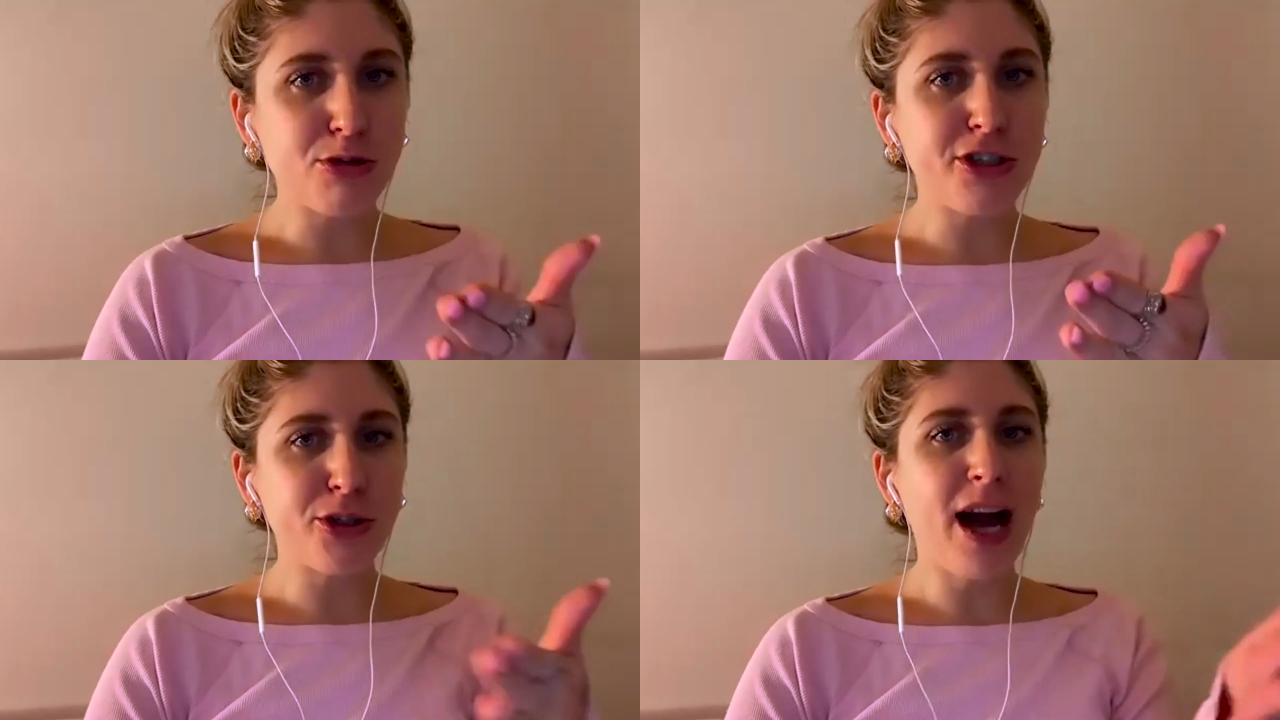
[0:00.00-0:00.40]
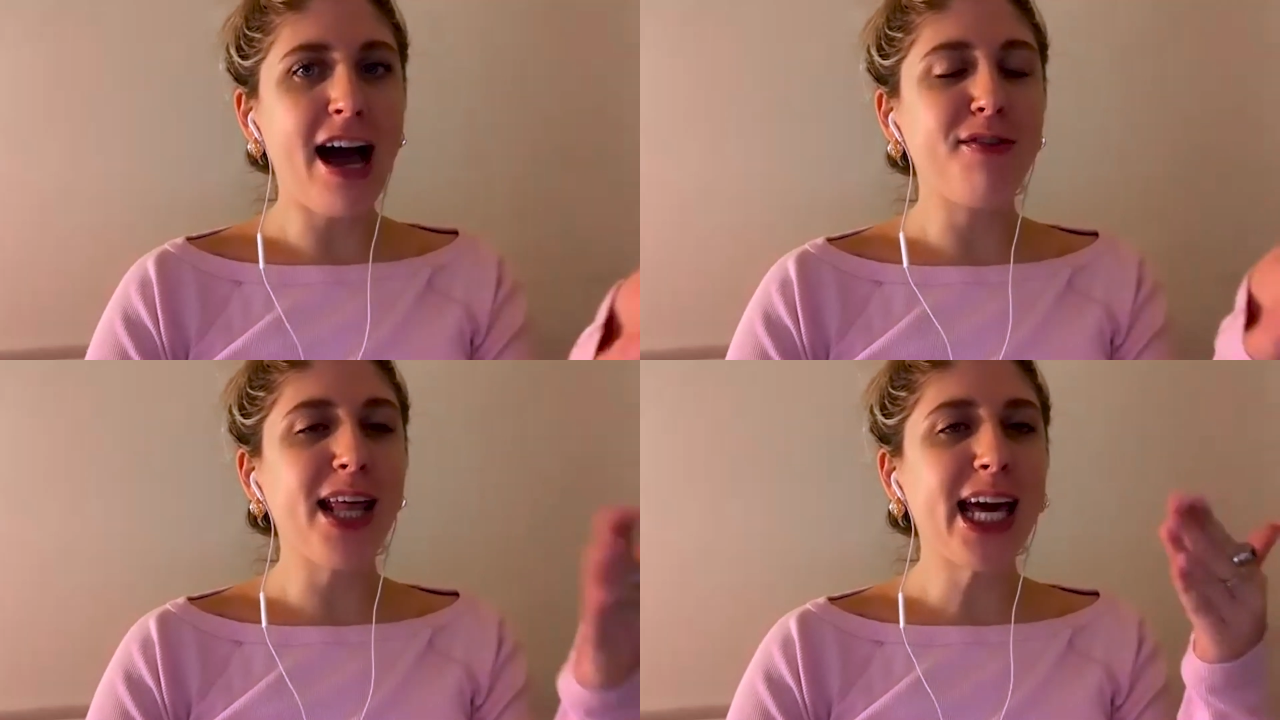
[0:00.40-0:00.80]
you
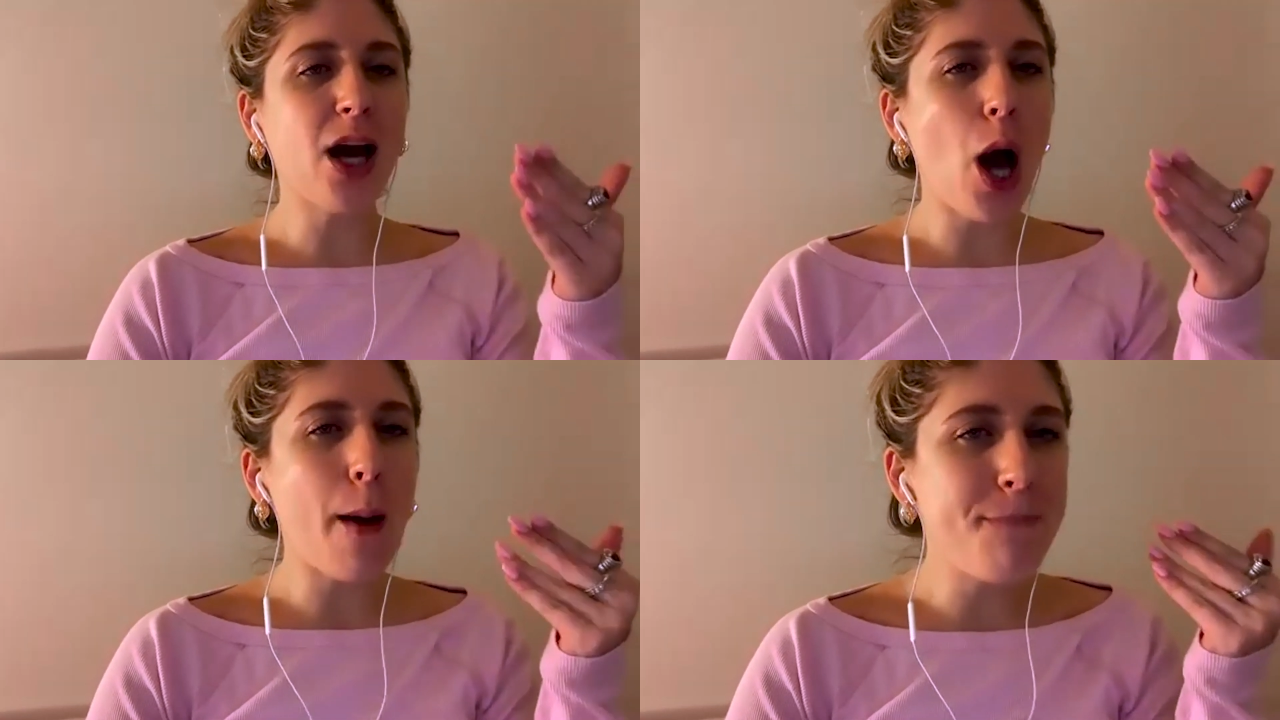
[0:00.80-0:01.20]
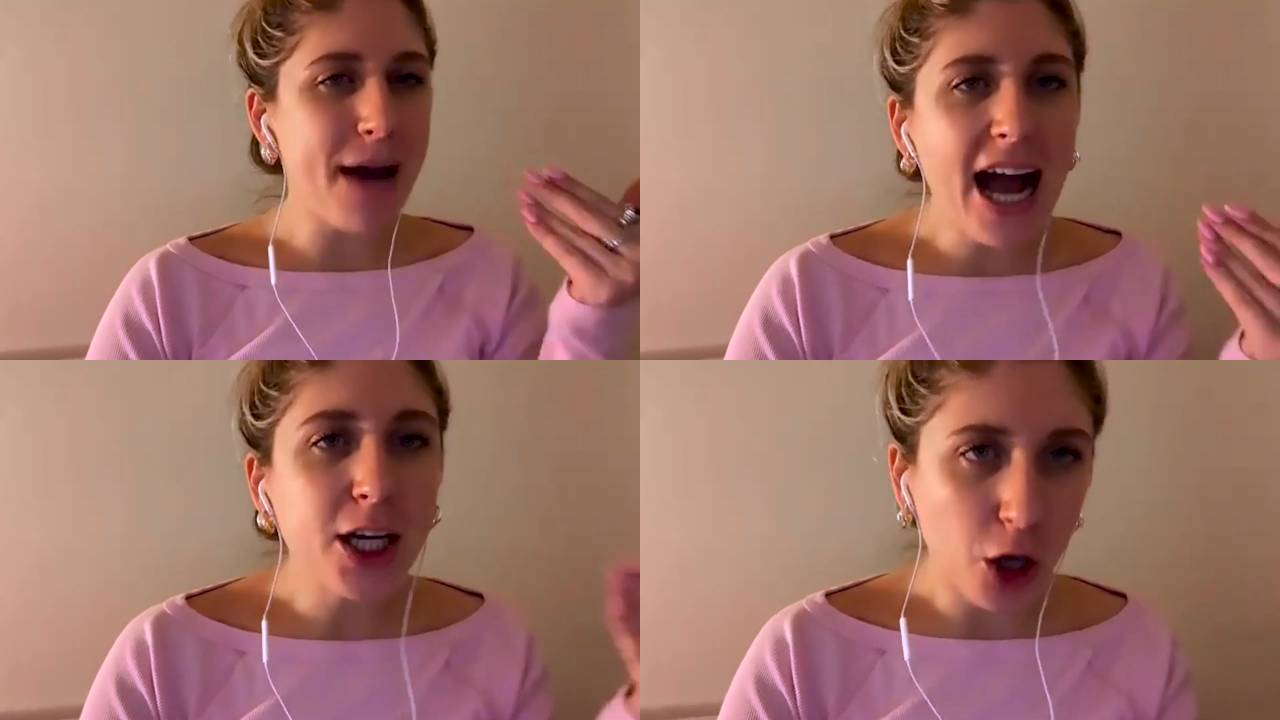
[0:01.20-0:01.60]
have like a
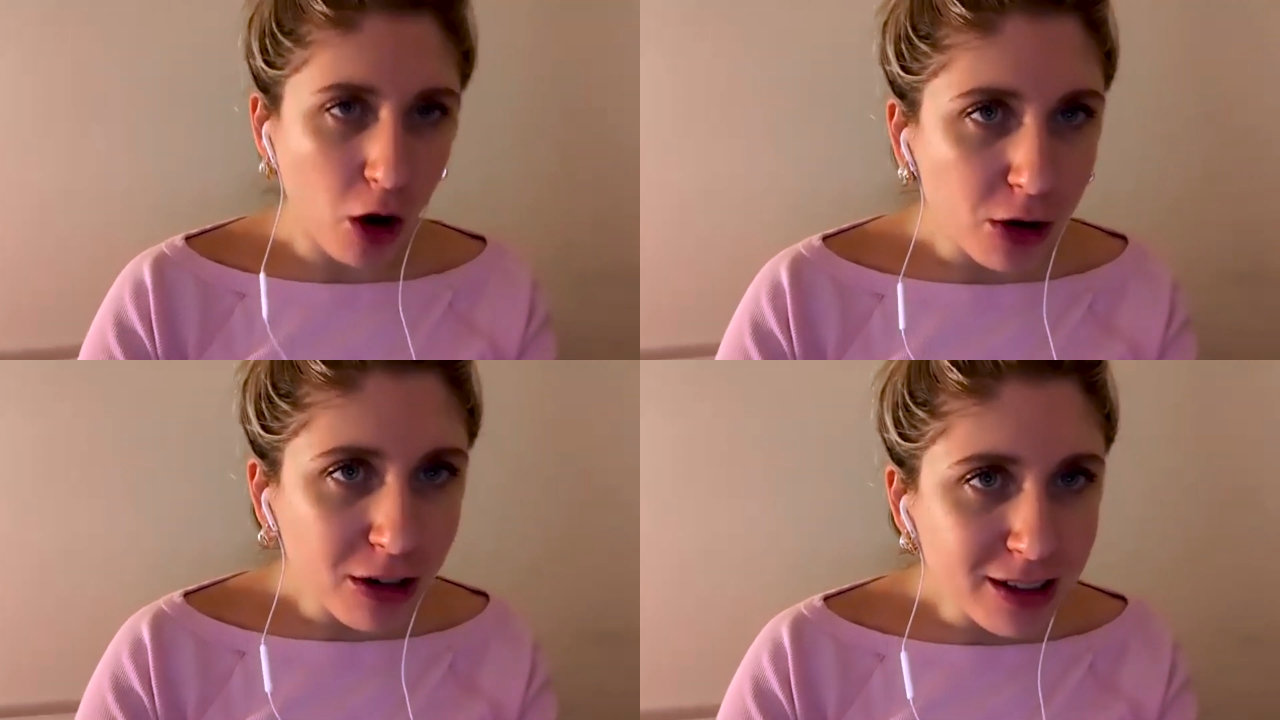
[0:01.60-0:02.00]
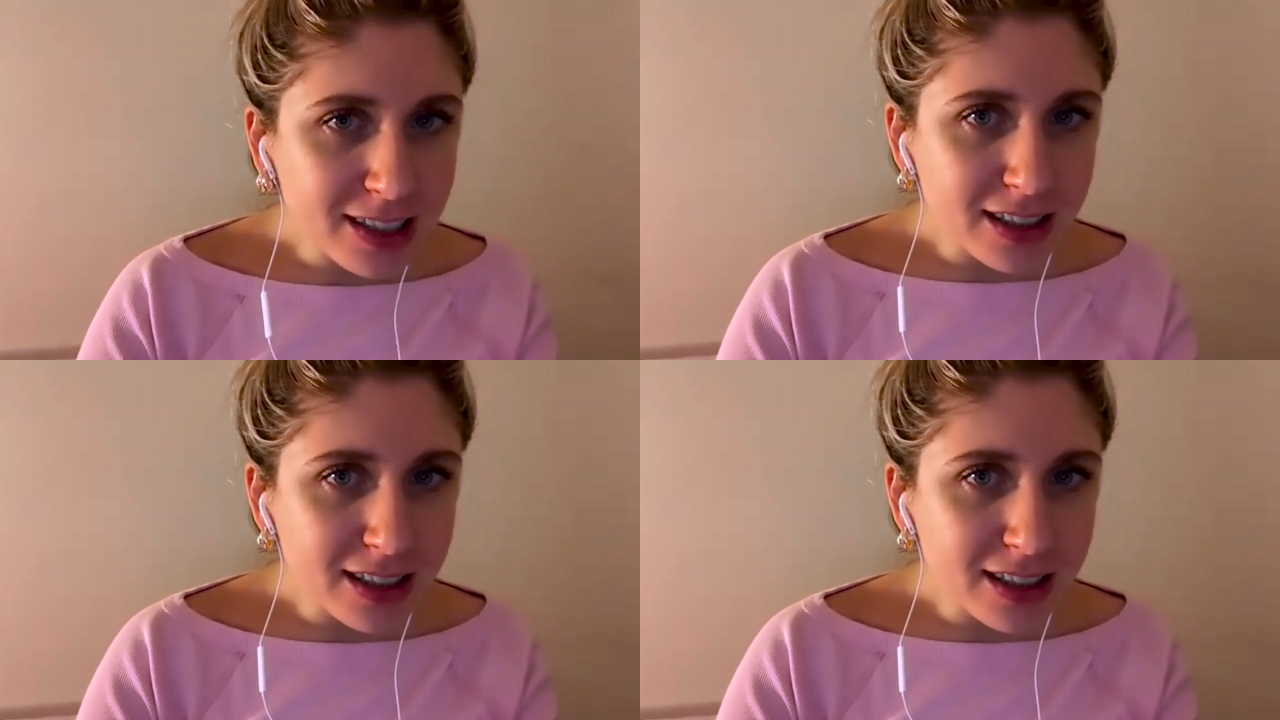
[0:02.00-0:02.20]
backyard?